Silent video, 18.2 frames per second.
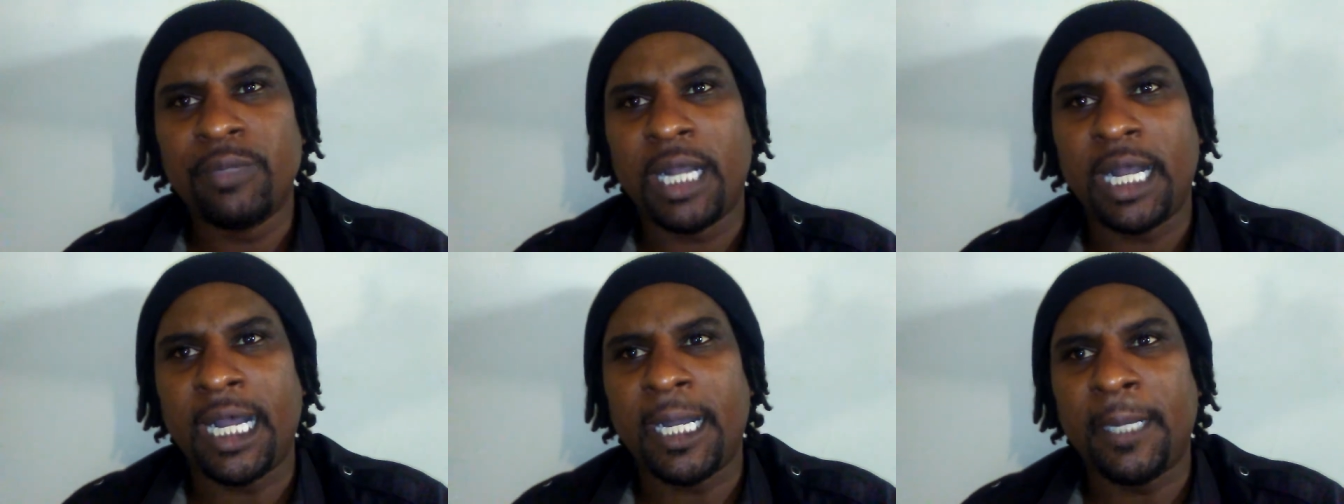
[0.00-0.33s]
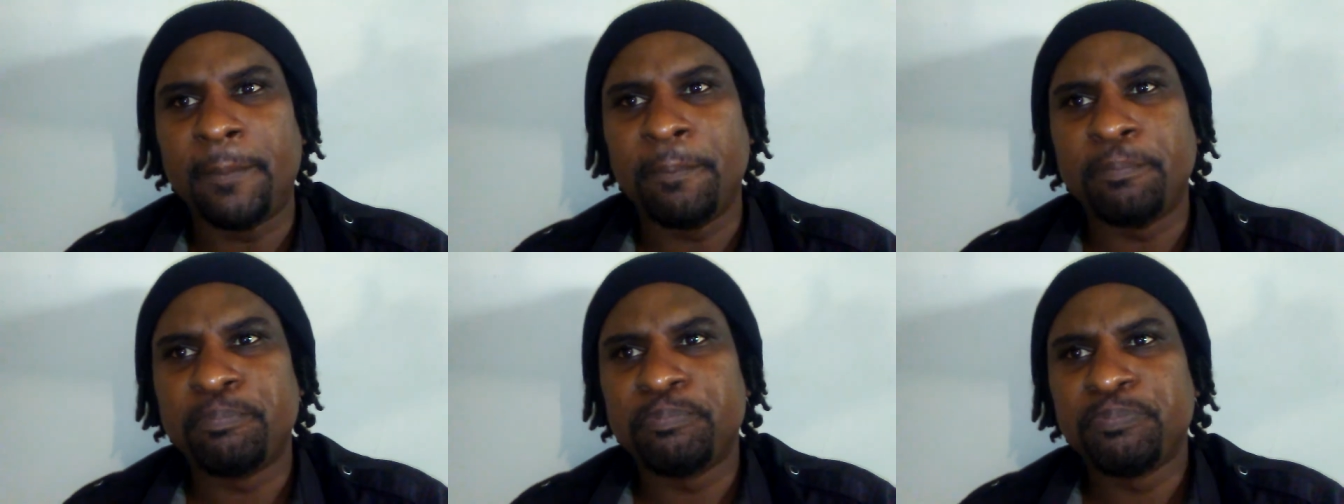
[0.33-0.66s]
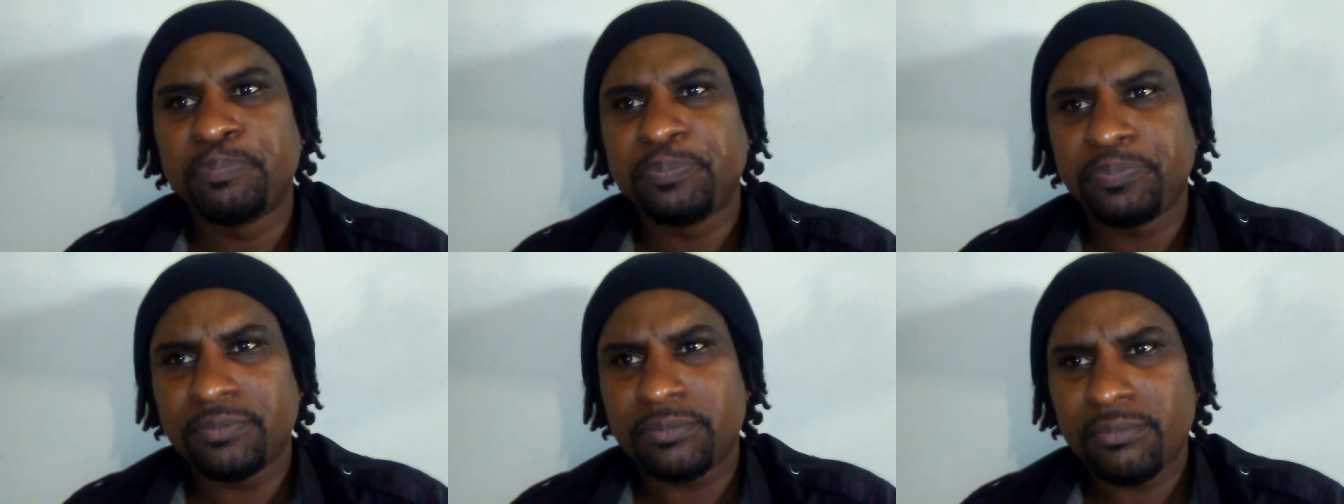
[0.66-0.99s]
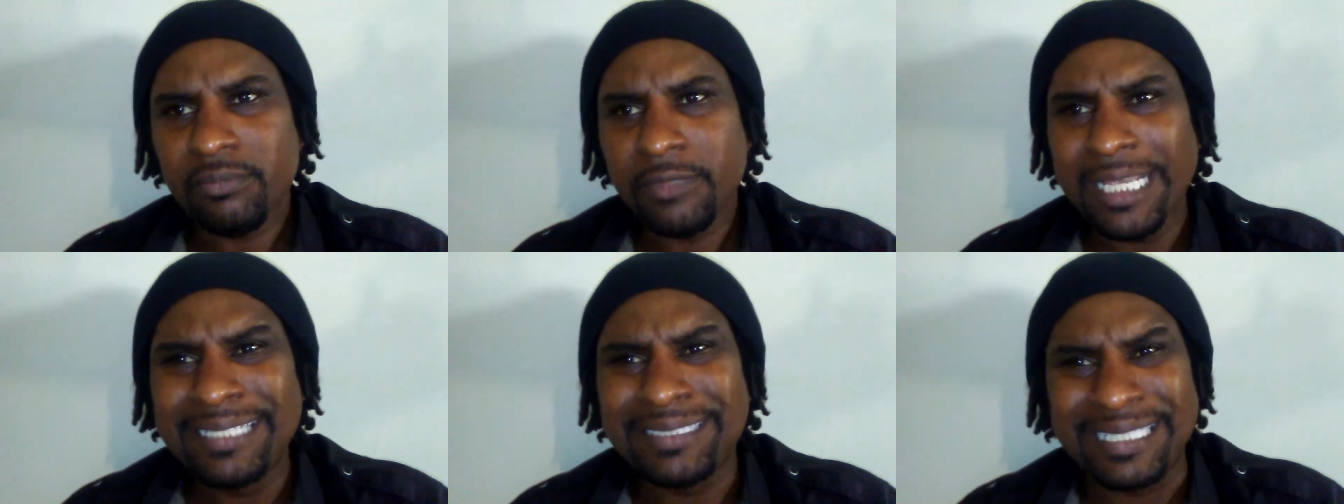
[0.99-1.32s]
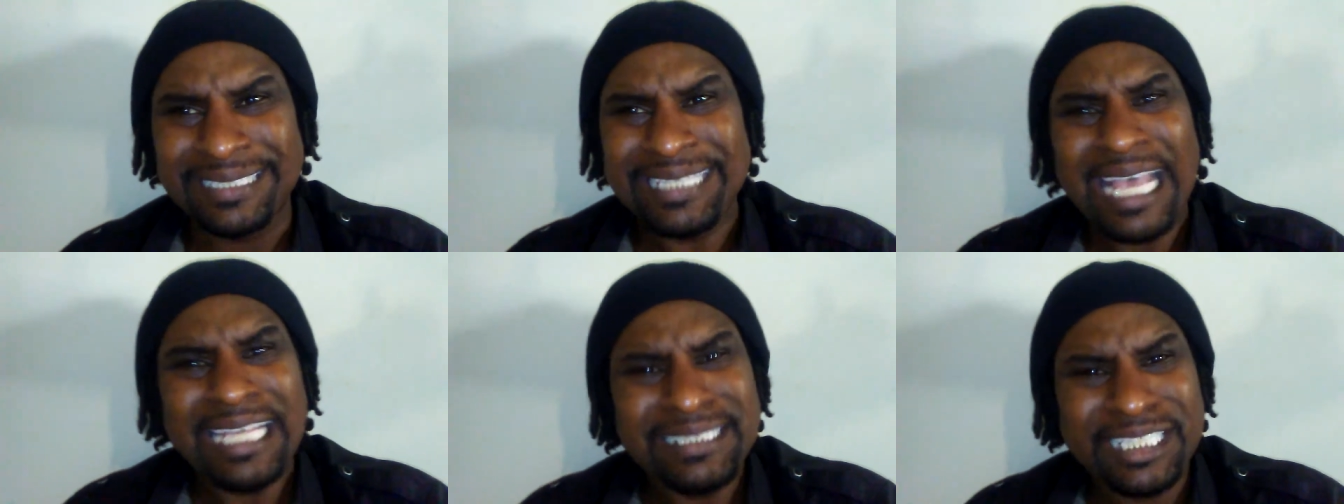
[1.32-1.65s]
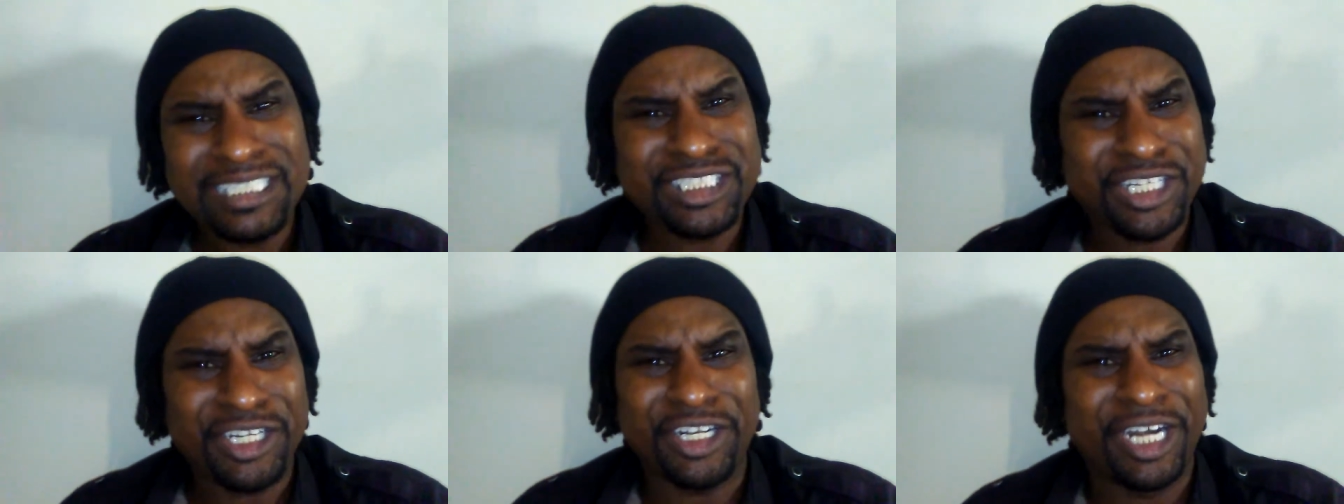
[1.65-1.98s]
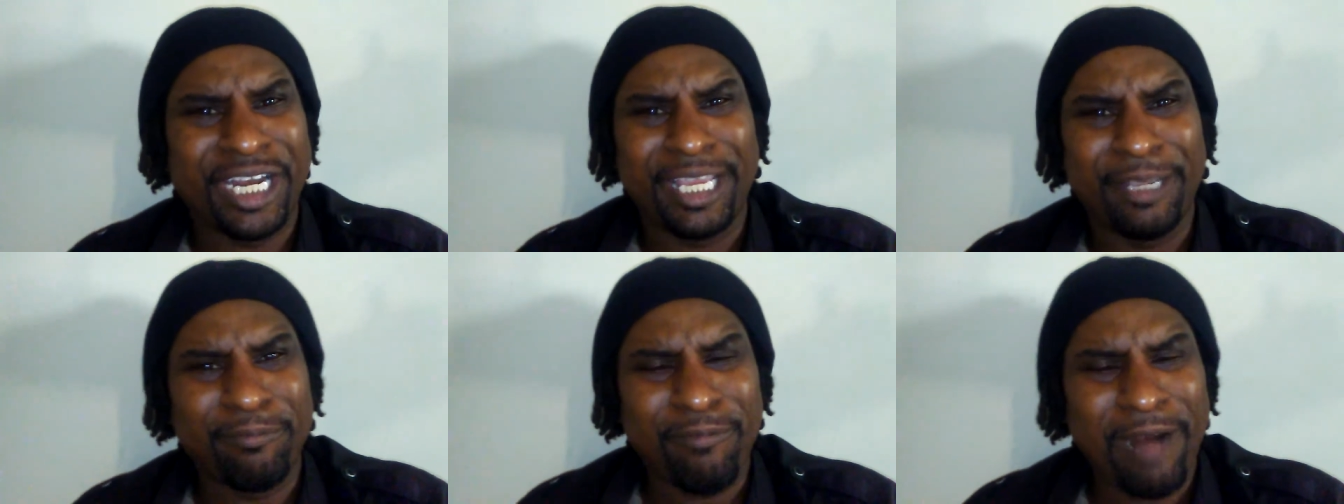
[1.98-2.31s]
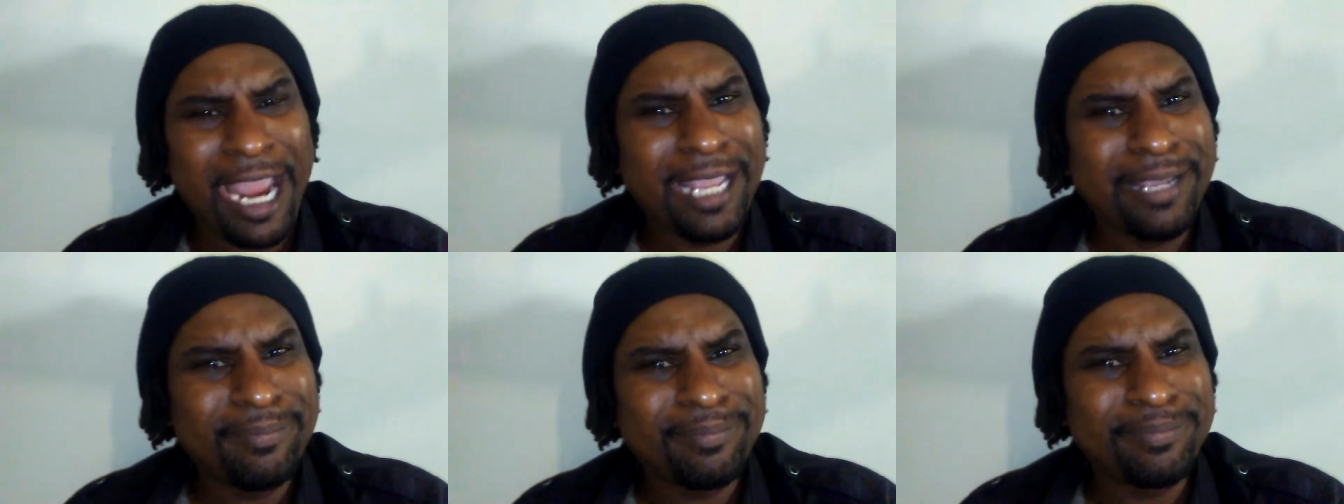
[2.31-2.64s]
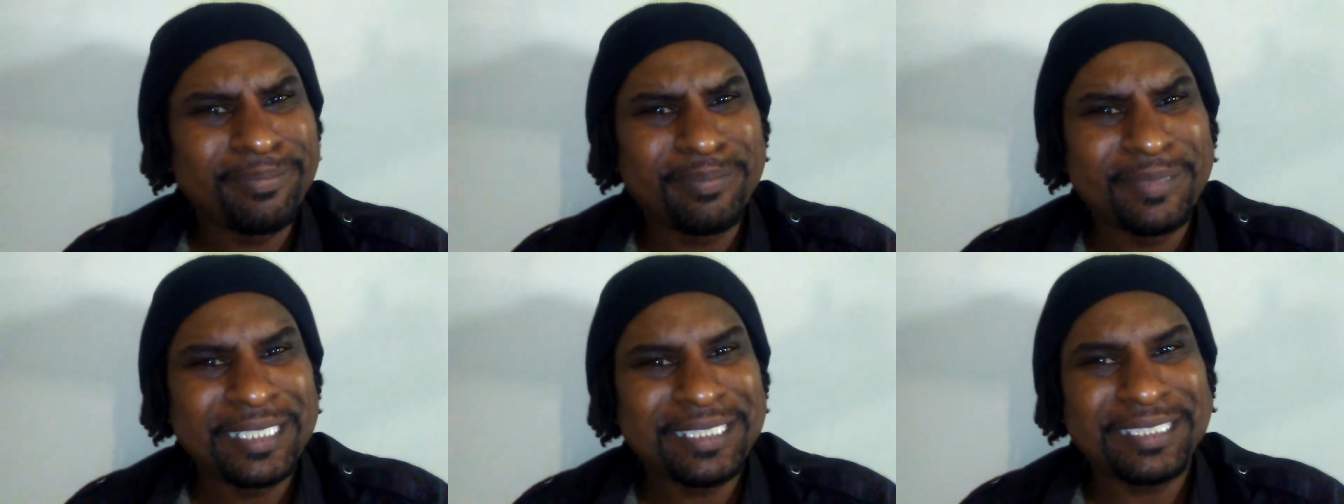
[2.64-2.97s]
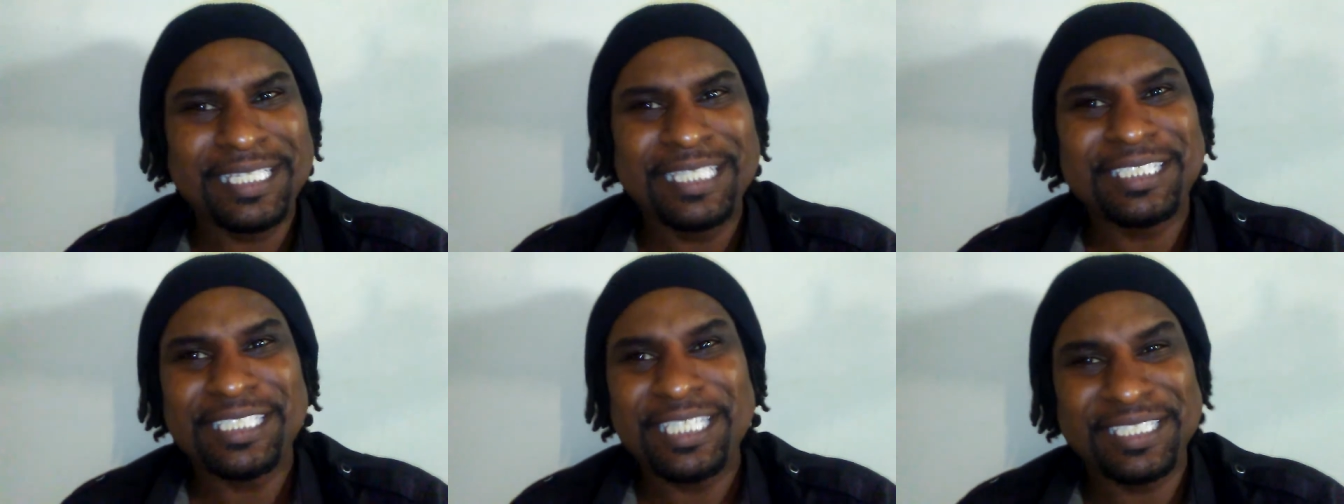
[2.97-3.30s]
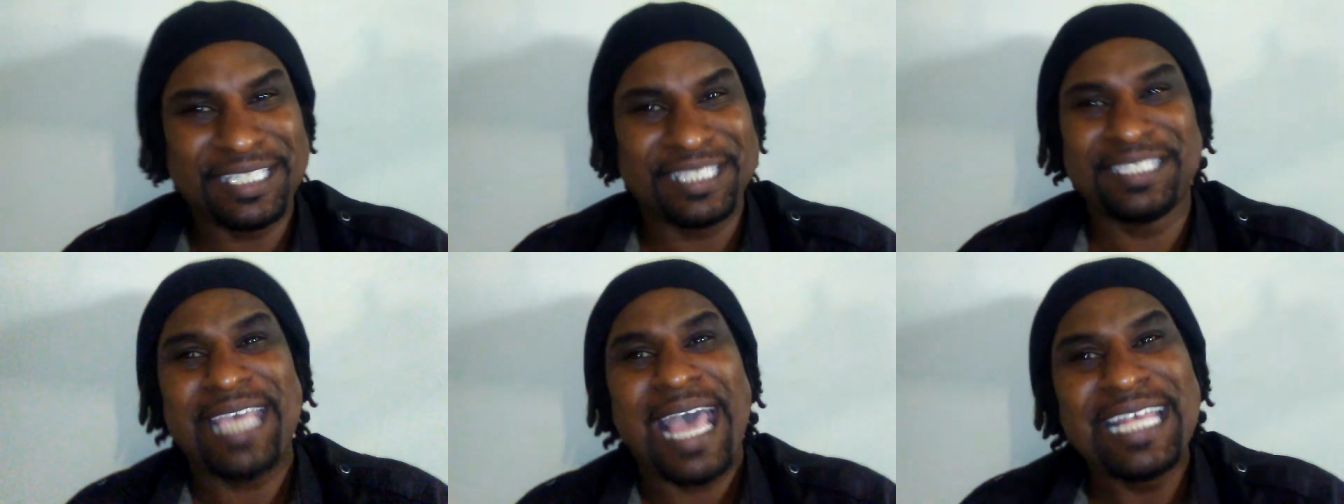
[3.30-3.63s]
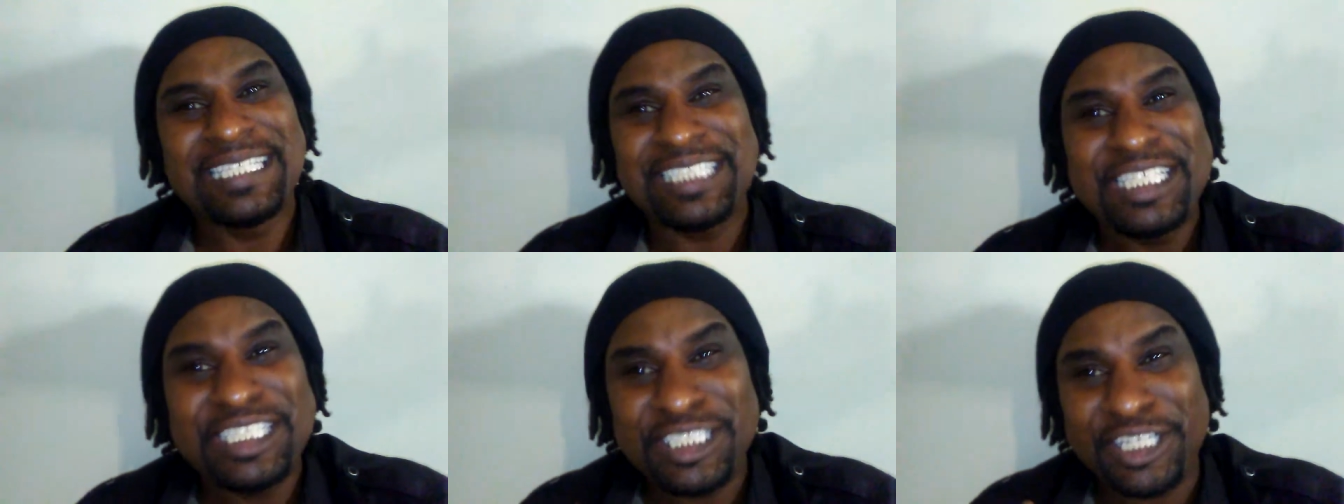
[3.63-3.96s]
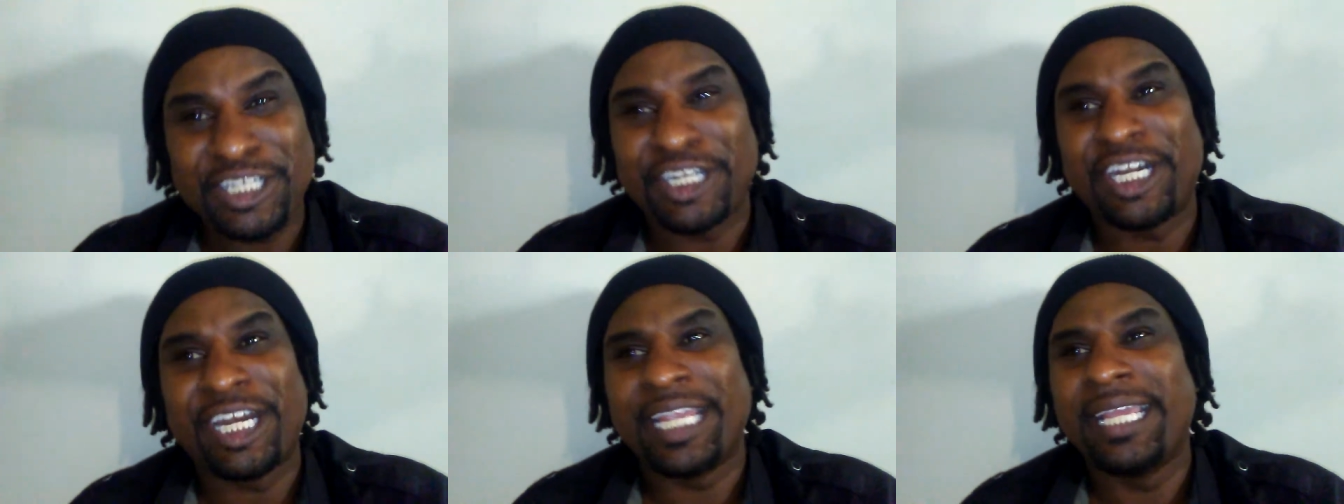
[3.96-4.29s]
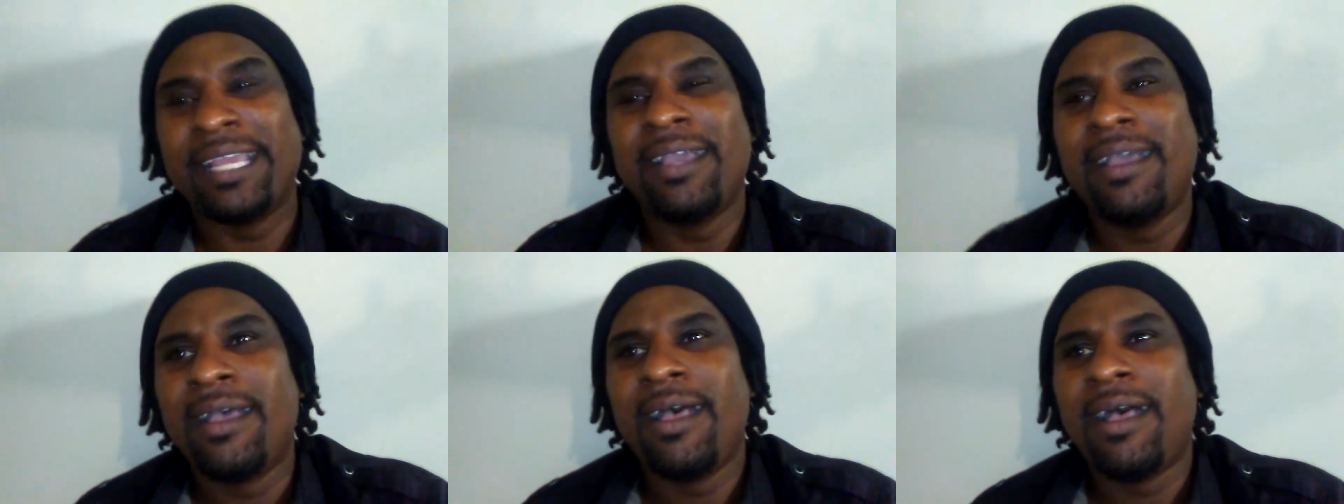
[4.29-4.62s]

And success is scary, right? It's success is scary.